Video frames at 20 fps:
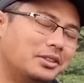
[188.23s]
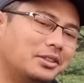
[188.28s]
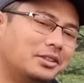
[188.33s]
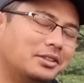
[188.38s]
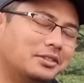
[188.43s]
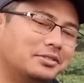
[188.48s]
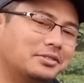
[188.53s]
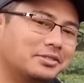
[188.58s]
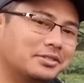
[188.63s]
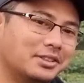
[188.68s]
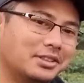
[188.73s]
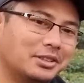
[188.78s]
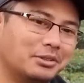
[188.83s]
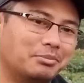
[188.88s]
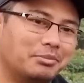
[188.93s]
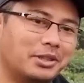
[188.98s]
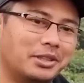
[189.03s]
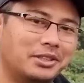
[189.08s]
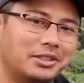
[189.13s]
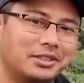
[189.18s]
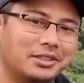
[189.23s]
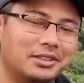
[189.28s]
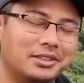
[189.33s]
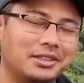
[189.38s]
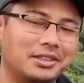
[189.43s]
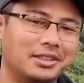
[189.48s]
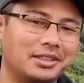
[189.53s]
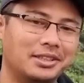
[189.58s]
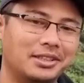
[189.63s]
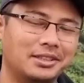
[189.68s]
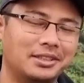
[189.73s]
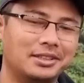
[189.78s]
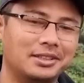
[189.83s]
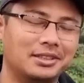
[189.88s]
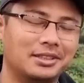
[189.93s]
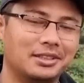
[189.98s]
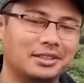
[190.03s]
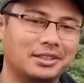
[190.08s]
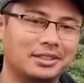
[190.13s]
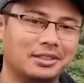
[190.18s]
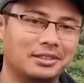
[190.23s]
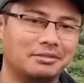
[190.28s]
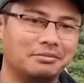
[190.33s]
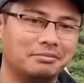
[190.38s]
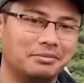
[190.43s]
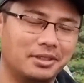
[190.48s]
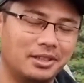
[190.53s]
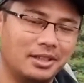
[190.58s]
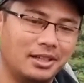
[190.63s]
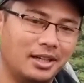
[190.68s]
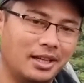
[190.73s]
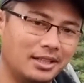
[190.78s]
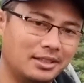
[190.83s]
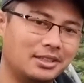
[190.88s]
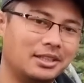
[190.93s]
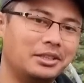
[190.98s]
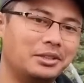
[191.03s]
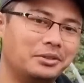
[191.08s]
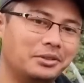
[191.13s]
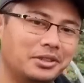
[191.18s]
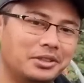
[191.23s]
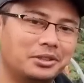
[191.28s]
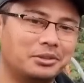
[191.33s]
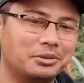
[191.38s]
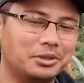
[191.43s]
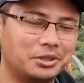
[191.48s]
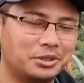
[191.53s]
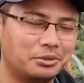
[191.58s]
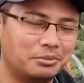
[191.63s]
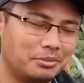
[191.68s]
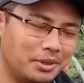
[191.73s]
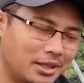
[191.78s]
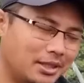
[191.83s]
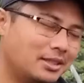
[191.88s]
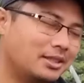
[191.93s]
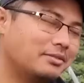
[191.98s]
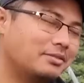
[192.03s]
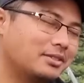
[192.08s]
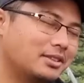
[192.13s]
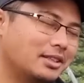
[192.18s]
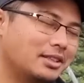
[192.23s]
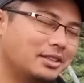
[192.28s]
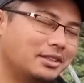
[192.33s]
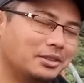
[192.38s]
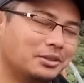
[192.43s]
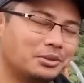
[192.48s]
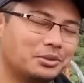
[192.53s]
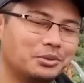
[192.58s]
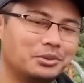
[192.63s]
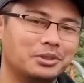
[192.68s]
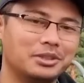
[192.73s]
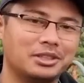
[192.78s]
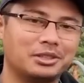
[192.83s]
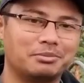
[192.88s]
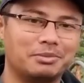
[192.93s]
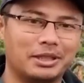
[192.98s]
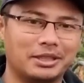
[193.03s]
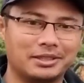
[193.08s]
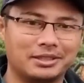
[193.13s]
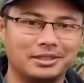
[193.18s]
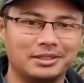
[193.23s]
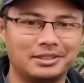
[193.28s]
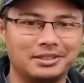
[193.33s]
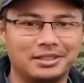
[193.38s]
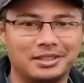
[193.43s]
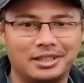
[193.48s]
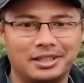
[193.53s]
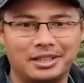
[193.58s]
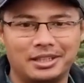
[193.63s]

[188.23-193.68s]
of pressure in the SI units, which you might have studied in school, is pascals,